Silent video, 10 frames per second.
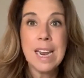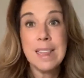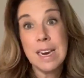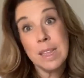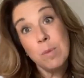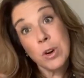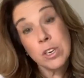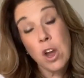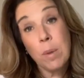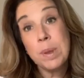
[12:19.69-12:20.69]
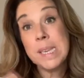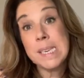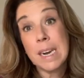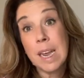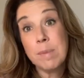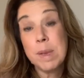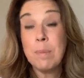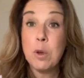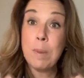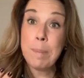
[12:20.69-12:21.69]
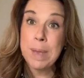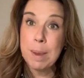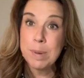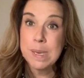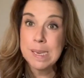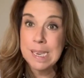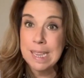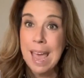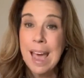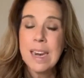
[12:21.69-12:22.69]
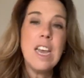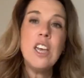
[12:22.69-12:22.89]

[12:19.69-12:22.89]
And then in the morning time when the sun comes up, you might be able to see that.